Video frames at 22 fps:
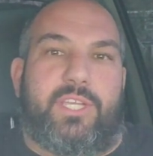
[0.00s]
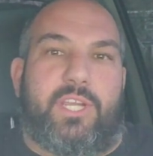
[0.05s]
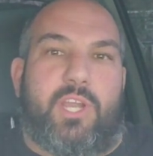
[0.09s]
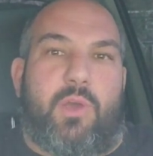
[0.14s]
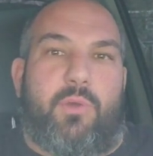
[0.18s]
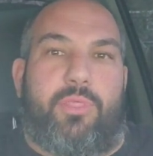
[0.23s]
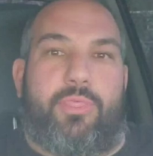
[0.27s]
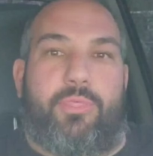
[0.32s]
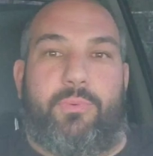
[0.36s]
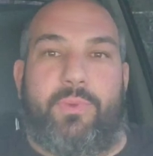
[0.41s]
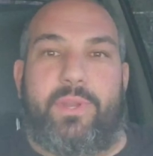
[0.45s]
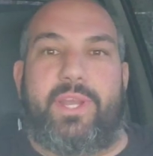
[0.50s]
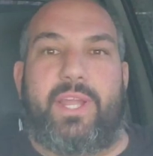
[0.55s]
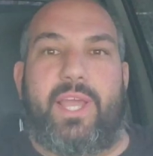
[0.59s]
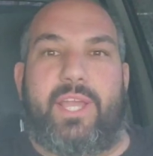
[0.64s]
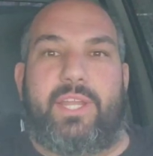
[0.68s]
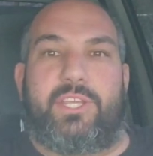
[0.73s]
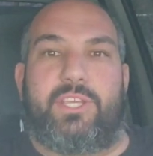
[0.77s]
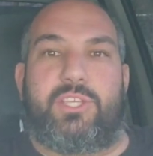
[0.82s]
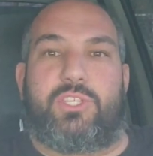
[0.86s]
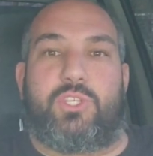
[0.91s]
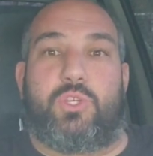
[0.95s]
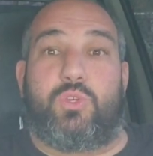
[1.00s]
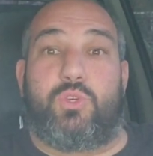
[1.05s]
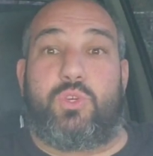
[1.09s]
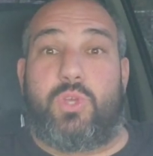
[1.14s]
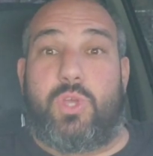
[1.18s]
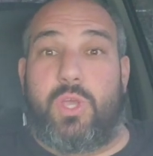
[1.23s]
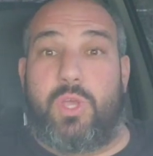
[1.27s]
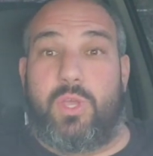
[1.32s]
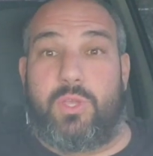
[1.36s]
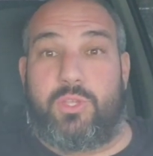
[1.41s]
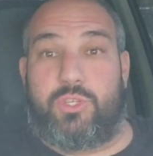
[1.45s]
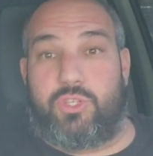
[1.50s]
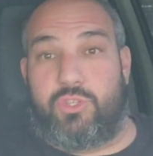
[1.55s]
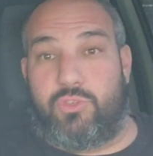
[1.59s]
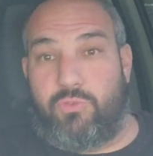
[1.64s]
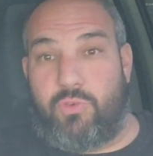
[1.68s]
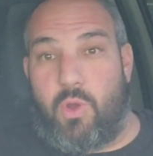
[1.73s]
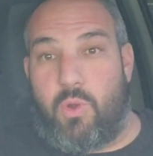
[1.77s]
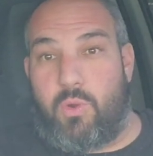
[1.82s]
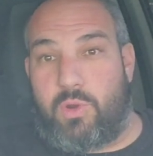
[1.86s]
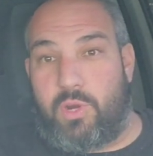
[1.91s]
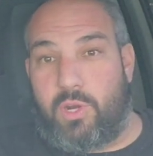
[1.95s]
you know, 392
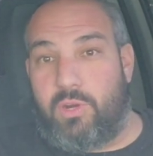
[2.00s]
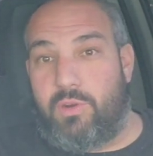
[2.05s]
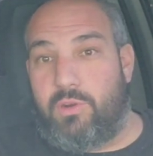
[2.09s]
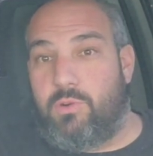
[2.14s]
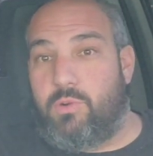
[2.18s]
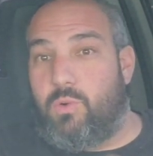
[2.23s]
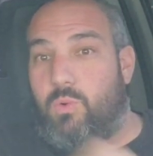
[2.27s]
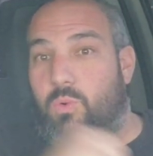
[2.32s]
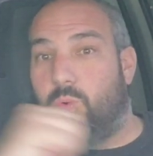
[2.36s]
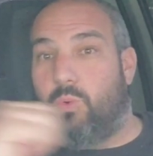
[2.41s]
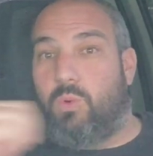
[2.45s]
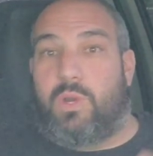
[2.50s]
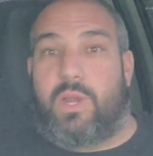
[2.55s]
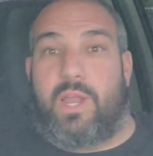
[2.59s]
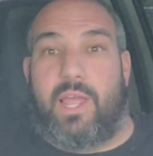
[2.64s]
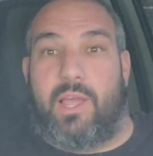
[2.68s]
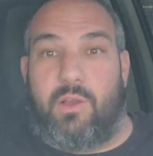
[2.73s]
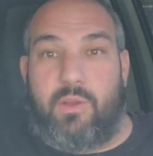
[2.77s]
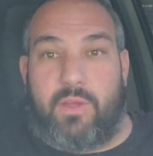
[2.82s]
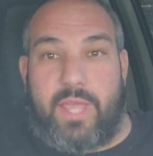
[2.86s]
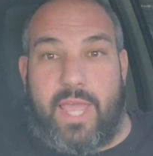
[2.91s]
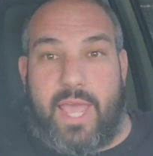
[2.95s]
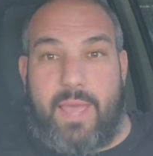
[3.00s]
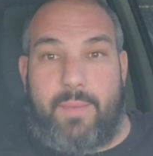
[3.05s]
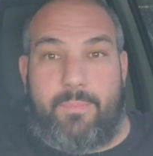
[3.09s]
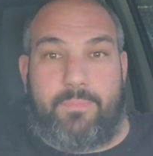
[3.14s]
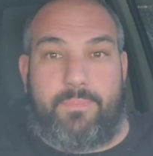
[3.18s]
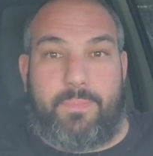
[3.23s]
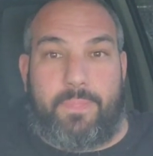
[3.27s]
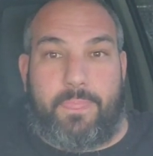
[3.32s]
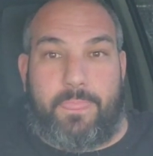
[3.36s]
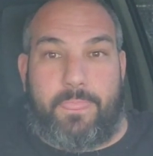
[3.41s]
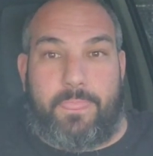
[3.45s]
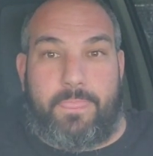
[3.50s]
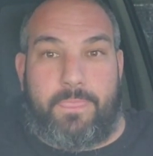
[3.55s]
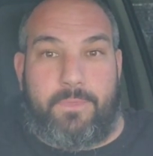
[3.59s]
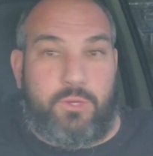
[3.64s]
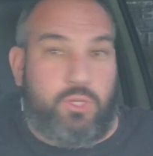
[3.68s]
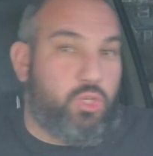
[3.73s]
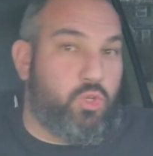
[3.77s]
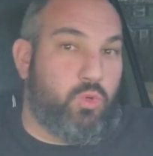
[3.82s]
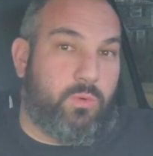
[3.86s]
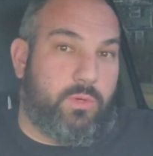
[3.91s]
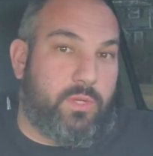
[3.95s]
stroker or a Hellcat
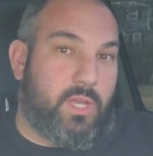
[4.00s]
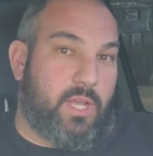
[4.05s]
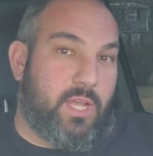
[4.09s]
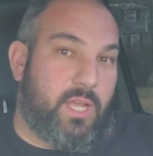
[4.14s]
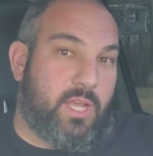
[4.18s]
short